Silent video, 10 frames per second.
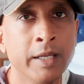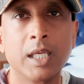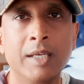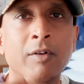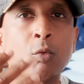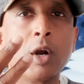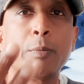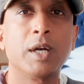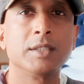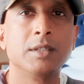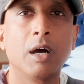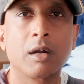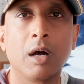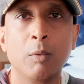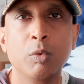Even
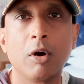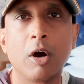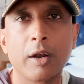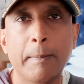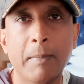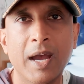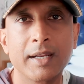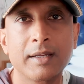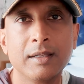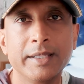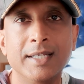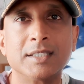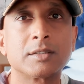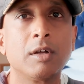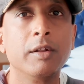WordPress.com will automatically
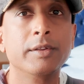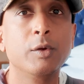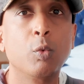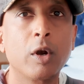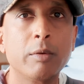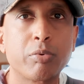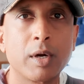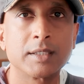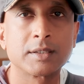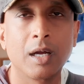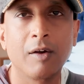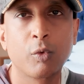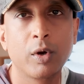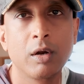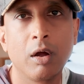install the WordPress
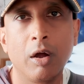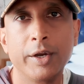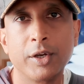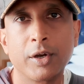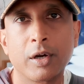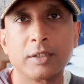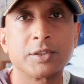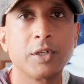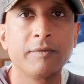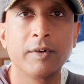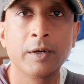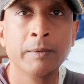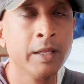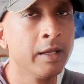software on your server.